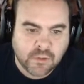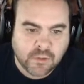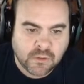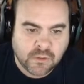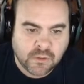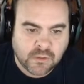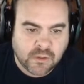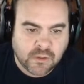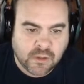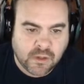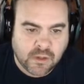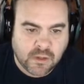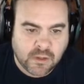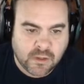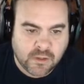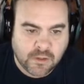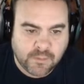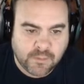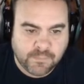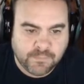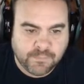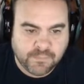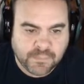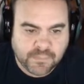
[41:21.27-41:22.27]

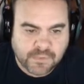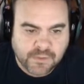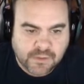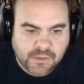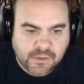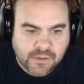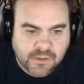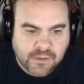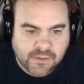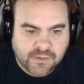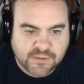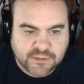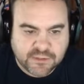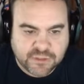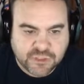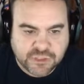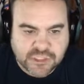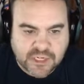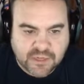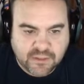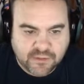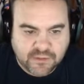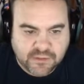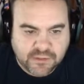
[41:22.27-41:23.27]
And then
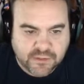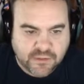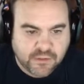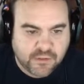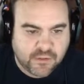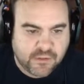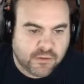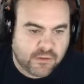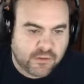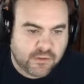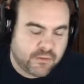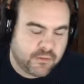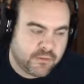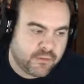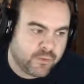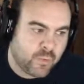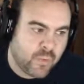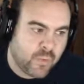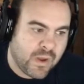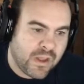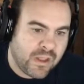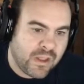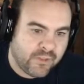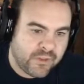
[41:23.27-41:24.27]
Jalen
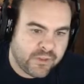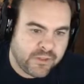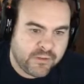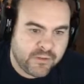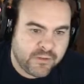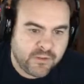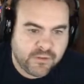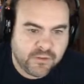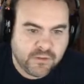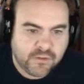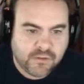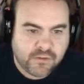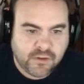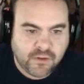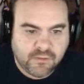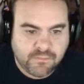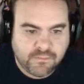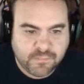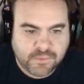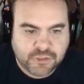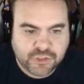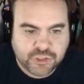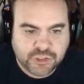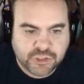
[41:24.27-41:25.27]
Llewellyn of
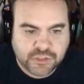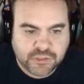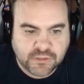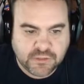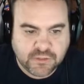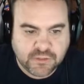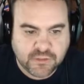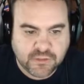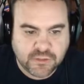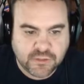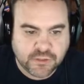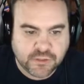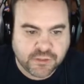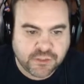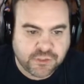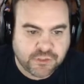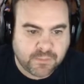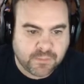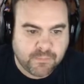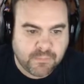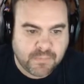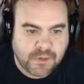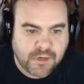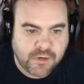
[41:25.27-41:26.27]
Michigan,
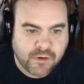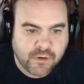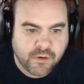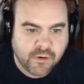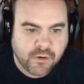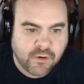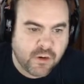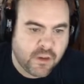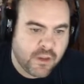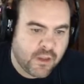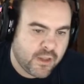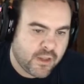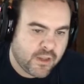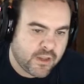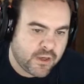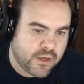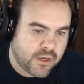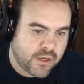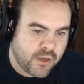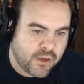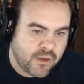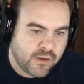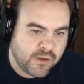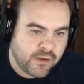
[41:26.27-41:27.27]
Jameer
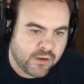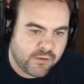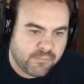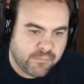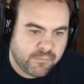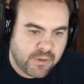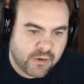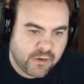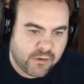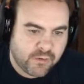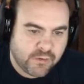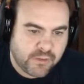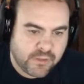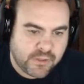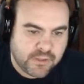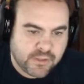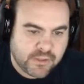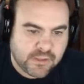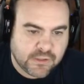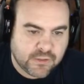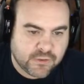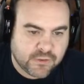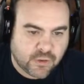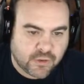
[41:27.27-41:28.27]
Young of Maryland,
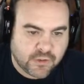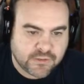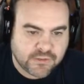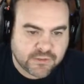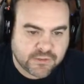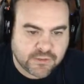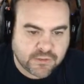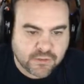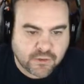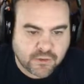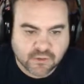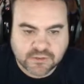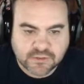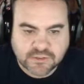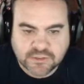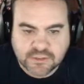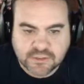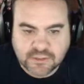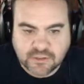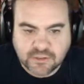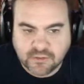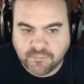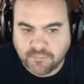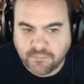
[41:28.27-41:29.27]
and Dawson
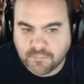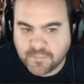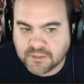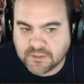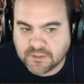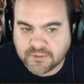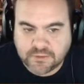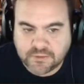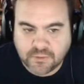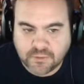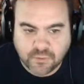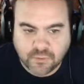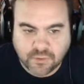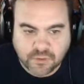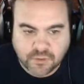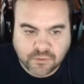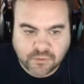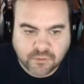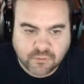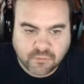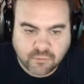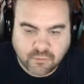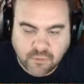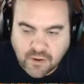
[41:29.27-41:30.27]
Garcia of Minnesota
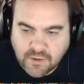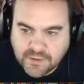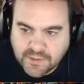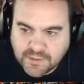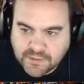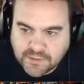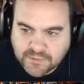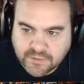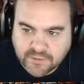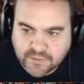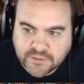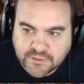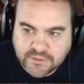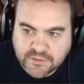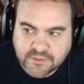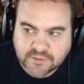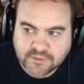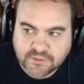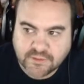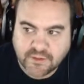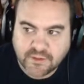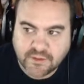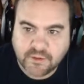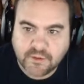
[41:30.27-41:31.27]
round out the list
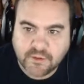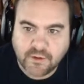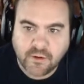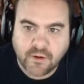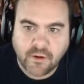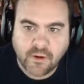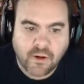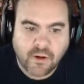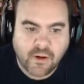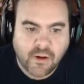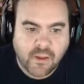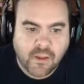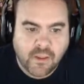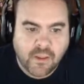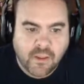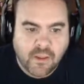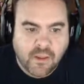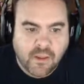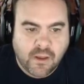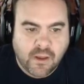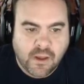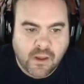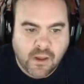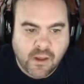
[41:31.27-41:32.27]
there.
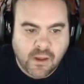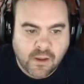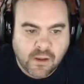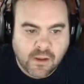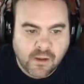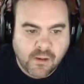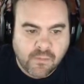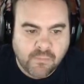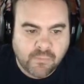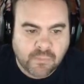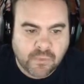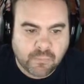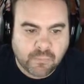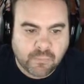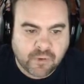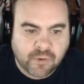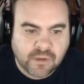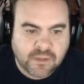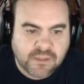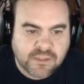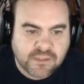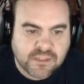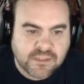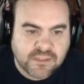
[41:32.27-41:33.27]

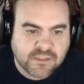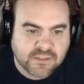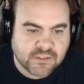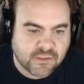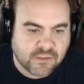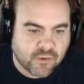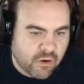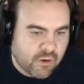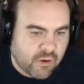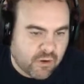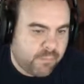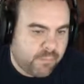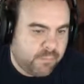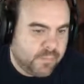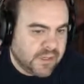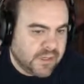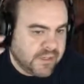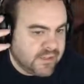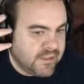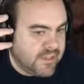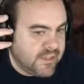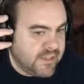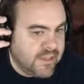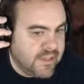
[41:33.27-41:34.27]
Preseason all Big
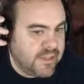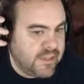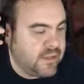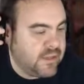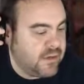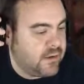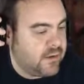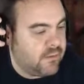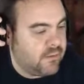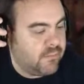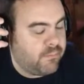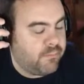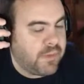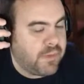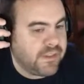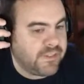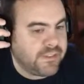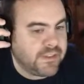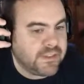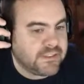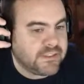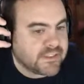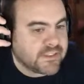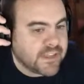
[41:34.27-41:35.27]
Ten by
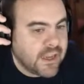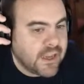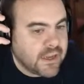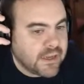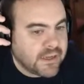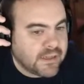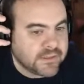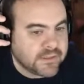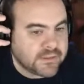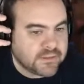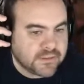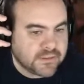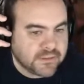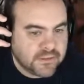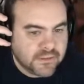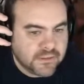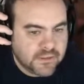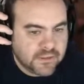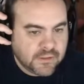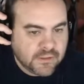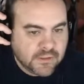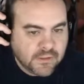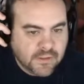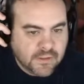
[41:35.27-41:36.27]
these guys.
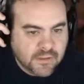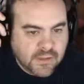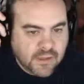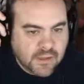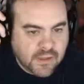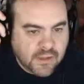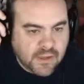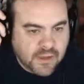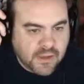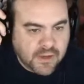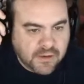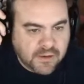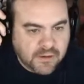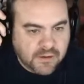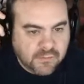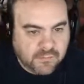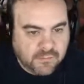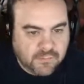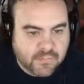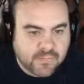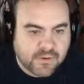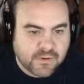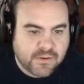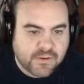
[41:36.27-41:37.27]
Jesus Christ.
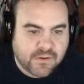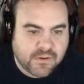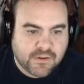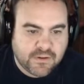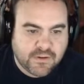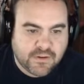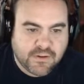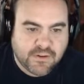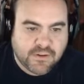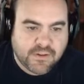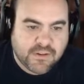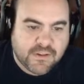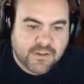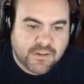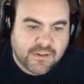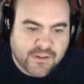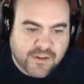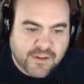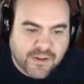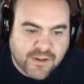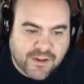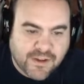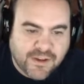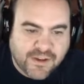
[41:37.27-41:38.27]
What is this?
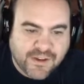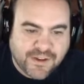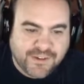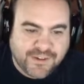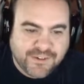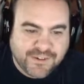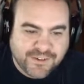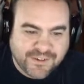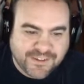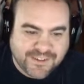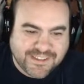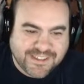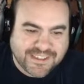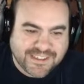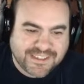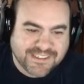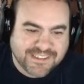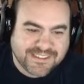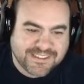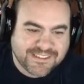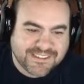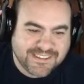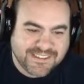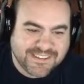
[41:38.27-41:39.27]
Hunter
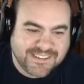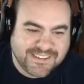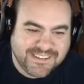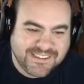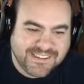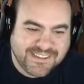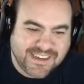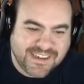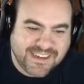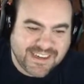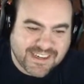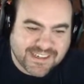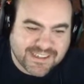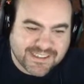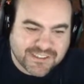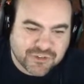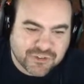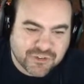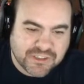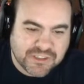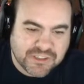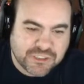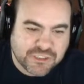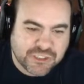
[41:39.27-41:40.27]
Dickinson and
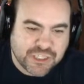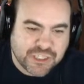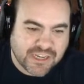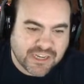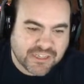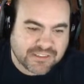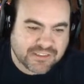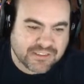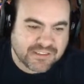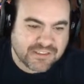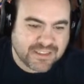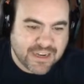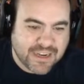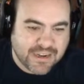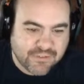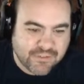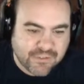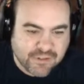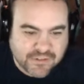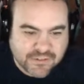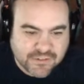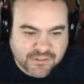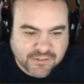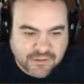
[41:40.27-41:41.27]
Trace Jackson
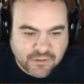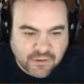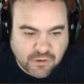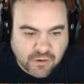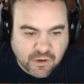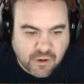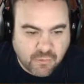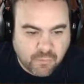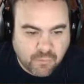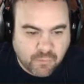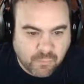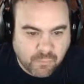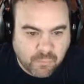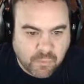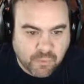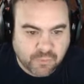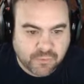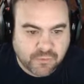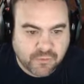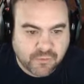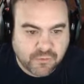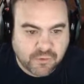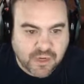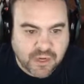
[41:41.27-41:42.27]
Davis were both
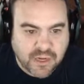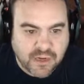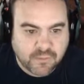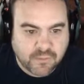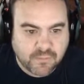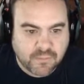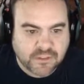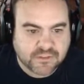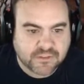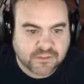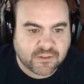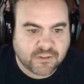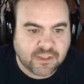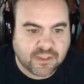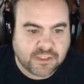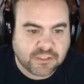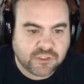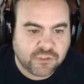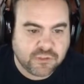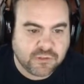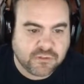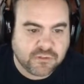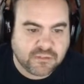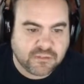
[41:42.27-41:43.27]
unanimous
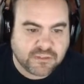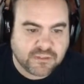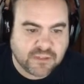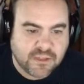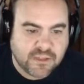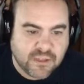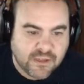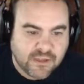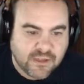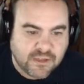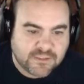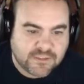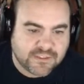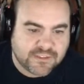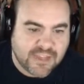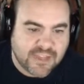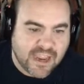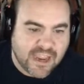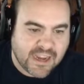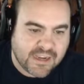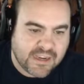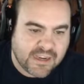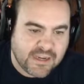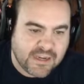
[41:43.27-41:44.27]
selections.
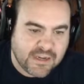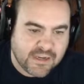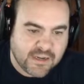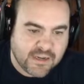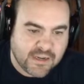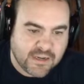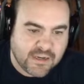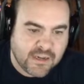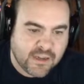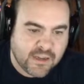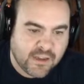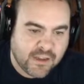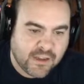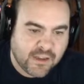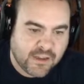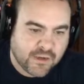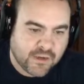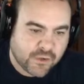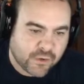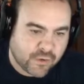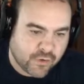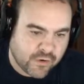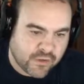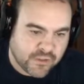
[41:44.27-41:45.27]
Zach Edey, Chris